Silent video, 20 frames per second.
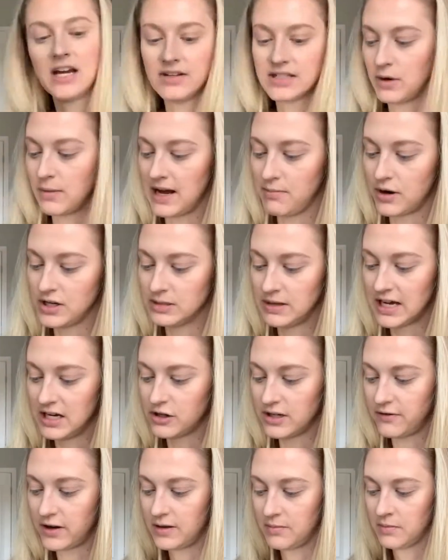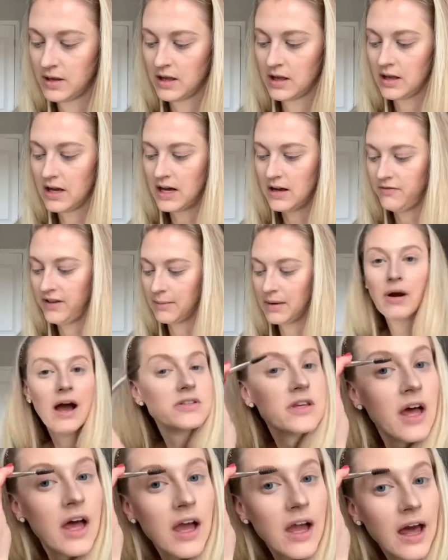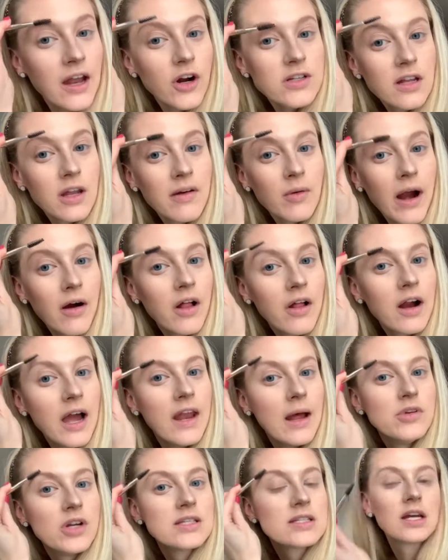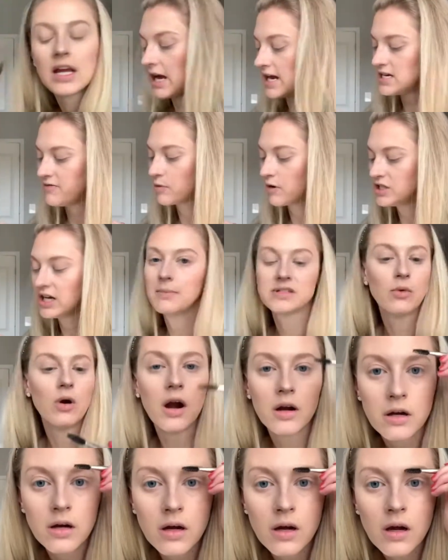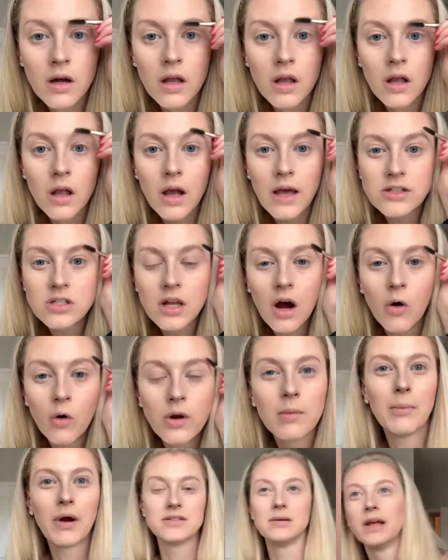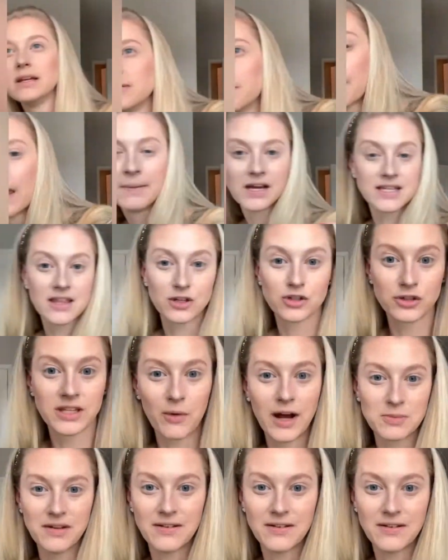my spoolie in general with my Stay Spray and go into our brow wax. The brow wax is just like hairspray for